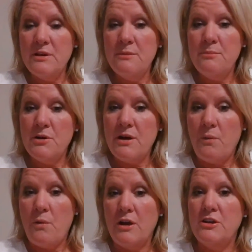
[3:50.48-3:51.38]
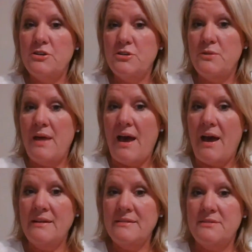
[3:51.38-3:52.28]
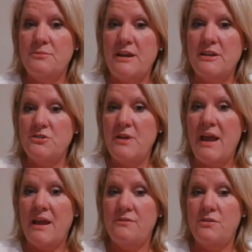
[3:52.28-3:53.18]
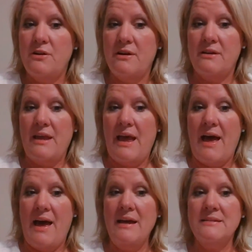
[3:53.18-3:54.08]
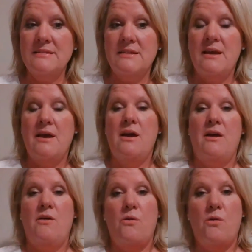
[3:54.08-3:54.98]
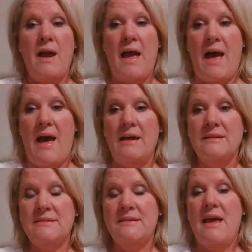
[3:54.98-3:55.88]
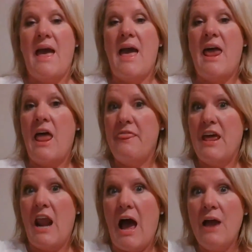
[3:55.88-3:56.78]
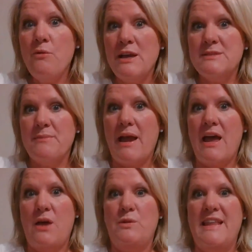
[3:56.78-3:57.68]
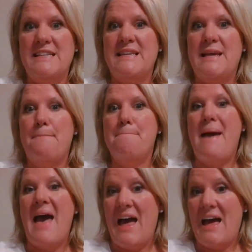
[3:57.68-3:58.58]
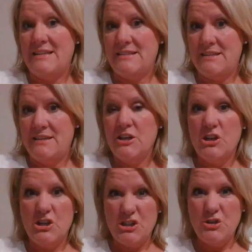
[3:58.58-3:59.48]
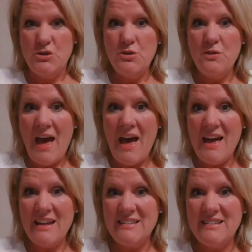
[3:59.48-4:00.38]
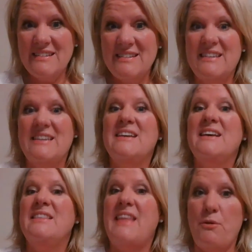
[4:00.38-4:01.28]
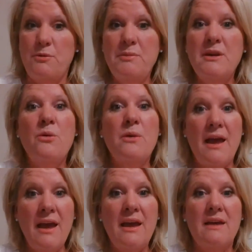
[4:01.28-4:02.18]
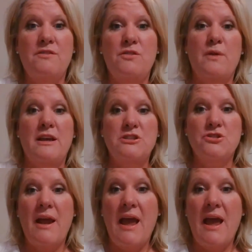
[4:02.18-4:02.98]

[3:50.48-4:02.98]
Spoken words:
read the book, I want you to do that. Raise your hand if you hear cat or hat, and then I raised my hand when they said mat. Would you do that? That would be okay if you raise your